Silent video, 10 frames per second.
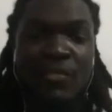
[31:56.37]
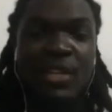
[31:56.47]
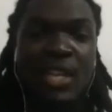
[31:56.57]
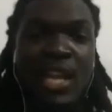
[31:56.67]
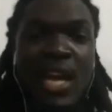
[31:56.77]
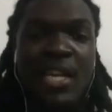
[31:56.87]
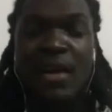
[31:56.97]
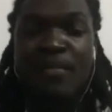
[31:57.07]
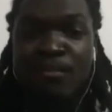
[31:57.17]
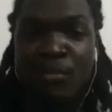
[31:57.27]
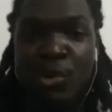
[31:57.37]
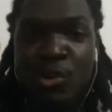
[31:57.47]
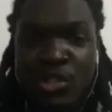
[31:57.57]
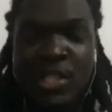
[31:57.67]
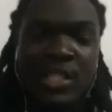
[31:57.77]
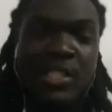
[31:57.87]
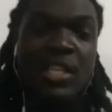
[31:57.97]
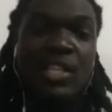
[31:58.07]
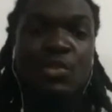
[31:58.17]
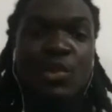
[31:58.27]
of the law that most
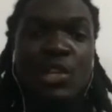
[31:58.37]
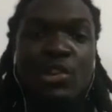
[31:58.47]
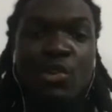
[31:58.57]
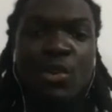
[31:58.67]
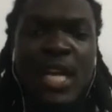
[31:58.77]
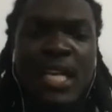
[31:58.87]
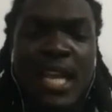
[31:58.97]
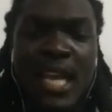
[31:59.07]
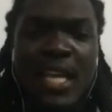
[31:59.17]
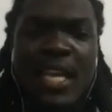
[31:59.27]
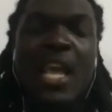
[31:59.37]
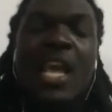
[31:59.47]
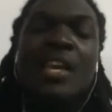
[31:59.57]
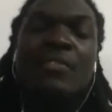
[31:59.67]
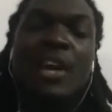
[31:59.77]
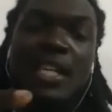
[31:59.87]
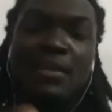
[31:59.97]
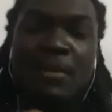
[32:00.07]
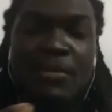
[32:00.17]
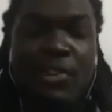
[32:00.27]
citizens will know that, hey, if you
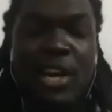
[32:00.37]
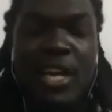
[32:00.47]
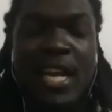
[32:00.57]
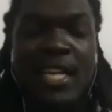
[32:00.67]
ask me for an